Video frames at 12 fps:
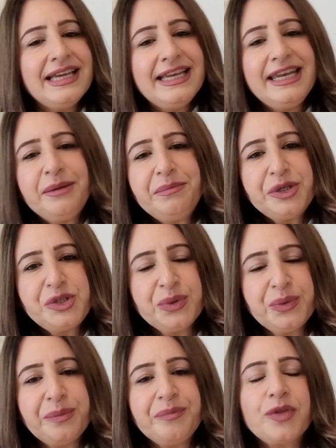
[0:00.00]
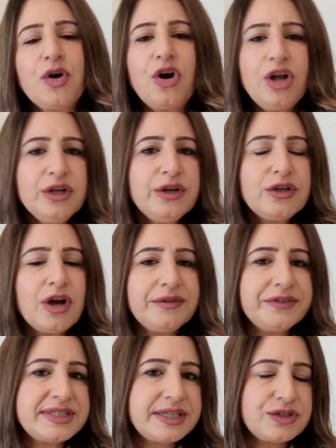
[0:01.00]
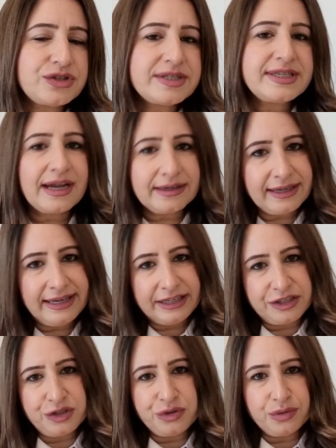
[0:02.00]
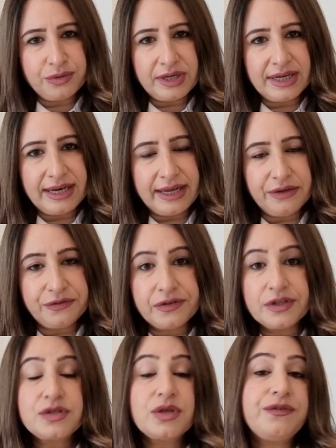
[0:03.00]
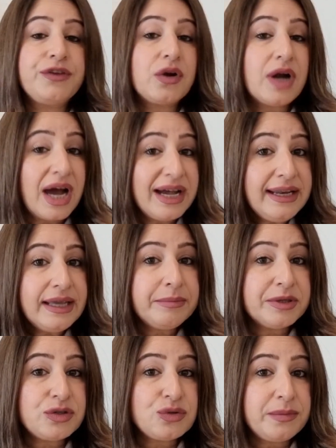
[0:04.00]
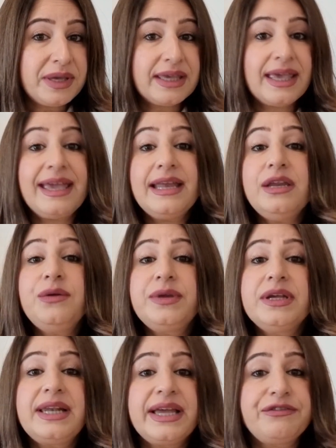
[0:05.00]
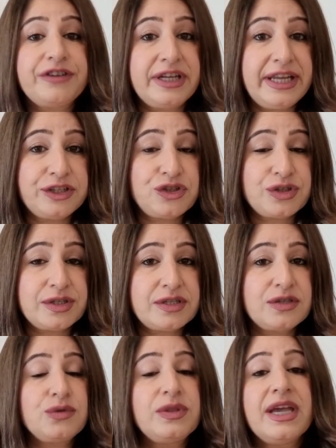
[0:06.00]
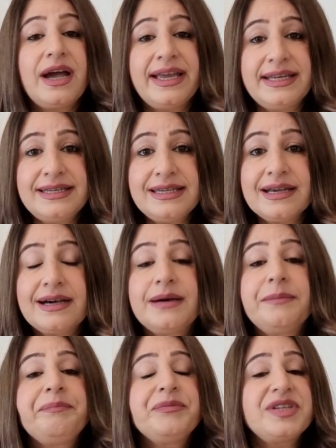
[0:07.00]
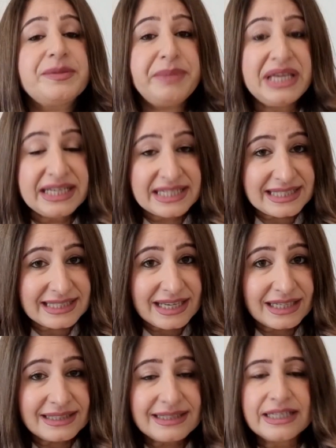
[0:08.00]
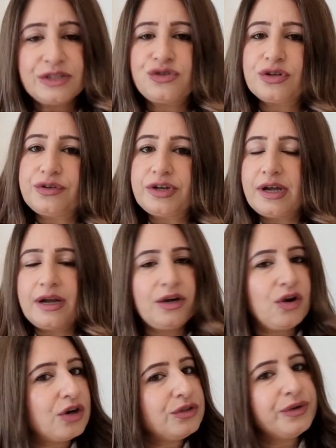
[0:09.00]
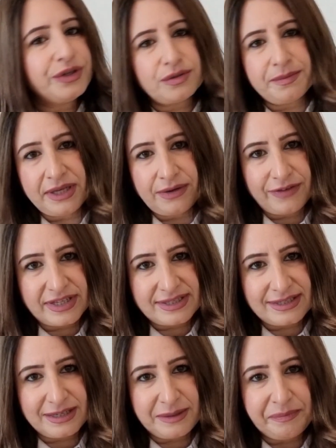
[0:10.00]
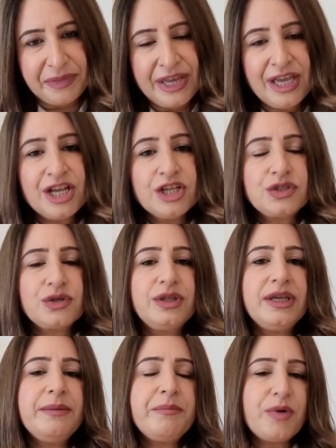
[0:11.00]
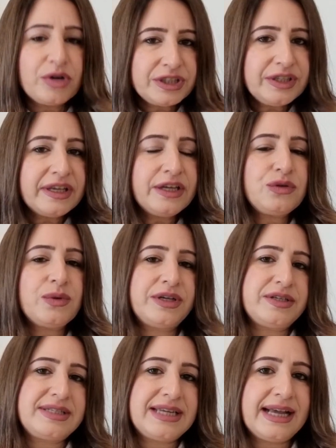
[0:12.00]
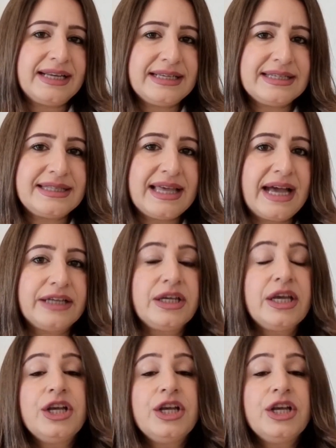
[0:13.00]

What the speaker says: Number 2, all good conversations are connected to real life. So if you're unable to make any real life connections to the idea being discussed, then children are not going to be invested. So the important thing to understand is that